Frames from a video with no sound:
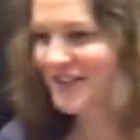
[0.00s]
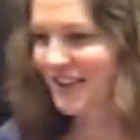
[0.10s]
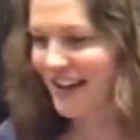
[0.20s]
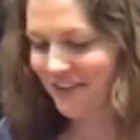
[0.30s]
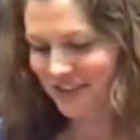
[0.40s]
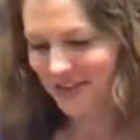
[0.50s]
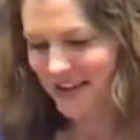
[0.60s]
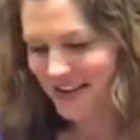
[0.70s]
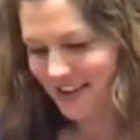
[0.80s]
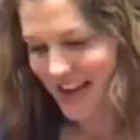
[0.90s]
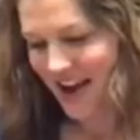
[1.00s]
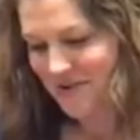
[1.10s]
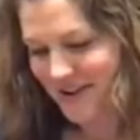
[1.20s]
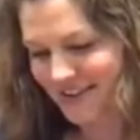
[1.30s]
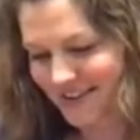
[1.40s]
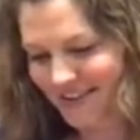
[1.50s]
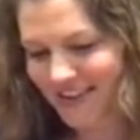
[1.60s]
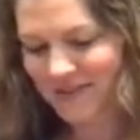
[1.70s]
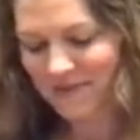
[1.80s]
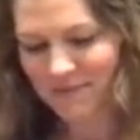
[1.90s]
you're gonna have to think on that one,
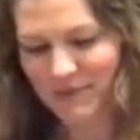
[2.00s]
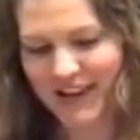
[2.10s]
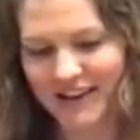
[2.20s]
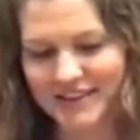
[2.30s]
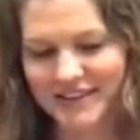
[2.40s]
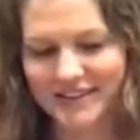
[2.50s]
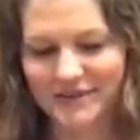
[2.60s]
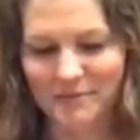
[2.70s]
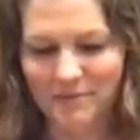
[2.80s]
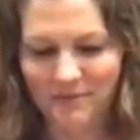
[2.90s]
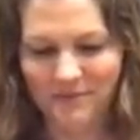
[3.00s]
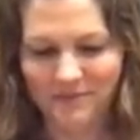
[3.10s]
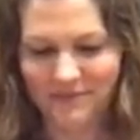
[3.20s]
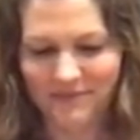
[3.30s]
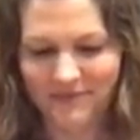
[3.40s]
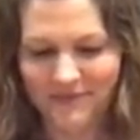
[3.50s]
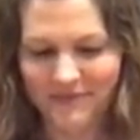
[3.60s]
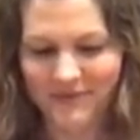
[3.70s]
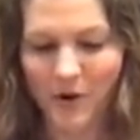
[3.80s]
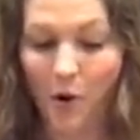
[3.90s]
because,
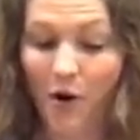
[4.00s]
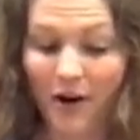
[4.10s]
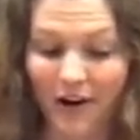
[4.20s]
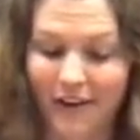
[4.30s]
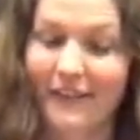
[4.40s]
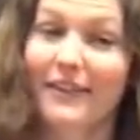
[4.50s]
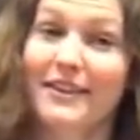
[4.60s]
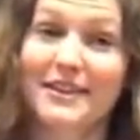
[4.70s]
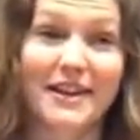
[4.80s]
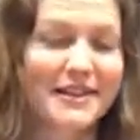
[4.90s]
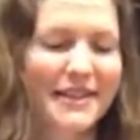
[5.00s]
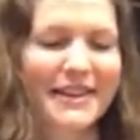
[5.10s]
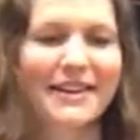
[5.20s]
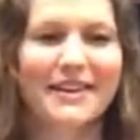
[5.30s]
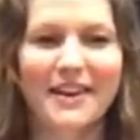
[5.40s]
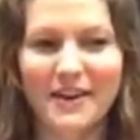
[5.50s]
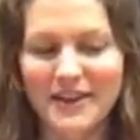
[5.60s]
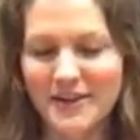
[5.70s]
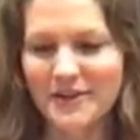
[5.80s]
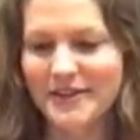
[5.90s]
or does
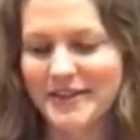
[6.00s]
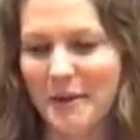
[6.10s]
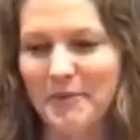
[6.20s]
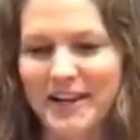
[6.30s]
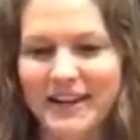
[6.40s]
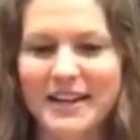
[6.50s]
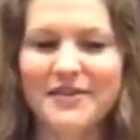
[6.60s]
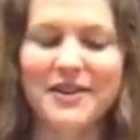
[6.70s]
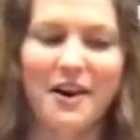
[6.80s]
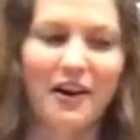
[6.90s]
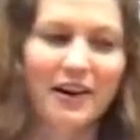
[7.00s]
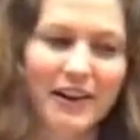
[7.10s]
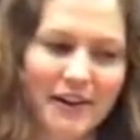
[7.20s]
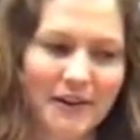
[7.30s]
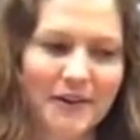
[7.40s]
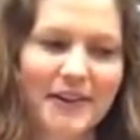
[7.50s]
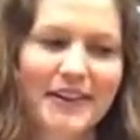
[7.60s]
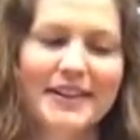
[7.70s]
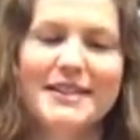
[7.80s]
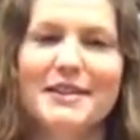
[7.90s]
you, somebody could even argue
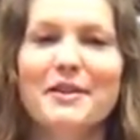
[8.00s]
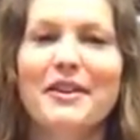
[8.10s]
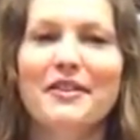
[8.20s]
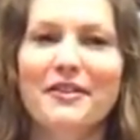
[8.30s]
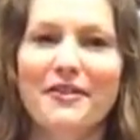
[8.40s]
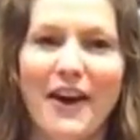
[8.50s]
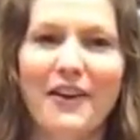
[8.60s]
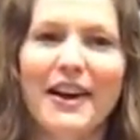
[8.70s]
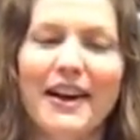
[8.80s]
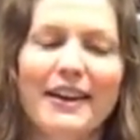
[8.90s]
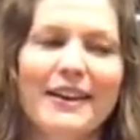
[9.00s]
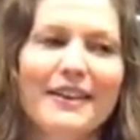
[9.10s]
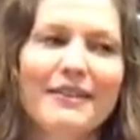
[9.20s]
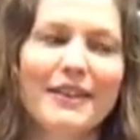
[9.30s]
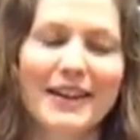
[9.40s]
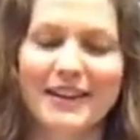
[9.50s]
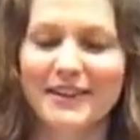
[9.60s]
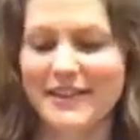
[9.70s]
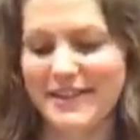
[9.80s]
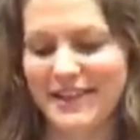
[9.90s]
to a very
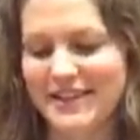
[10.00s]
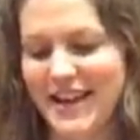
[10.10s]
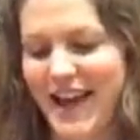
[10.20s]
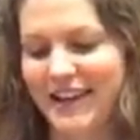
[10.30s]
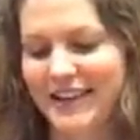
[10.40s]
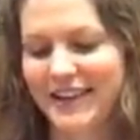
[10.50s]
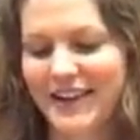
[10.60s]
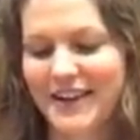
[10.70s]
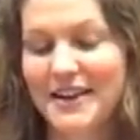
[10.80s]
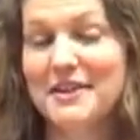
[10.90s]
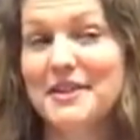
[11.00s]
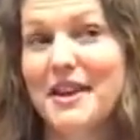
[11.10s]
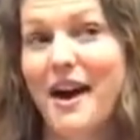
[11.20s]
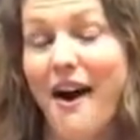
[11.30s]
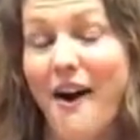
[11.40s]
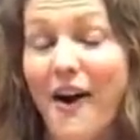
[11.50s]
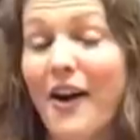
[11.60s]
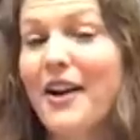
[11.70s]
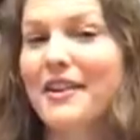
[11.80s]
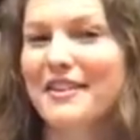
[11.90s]
ridiculous extent,
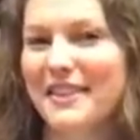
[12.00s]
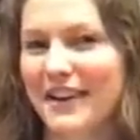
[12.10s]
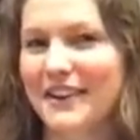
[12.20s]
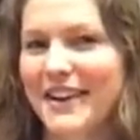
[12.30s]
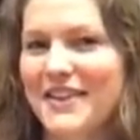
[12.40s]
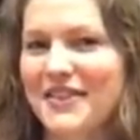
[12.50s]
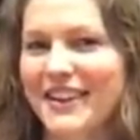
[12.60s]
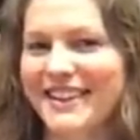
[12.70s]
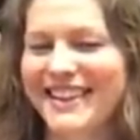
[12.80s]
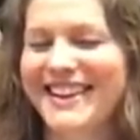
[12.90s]
are there even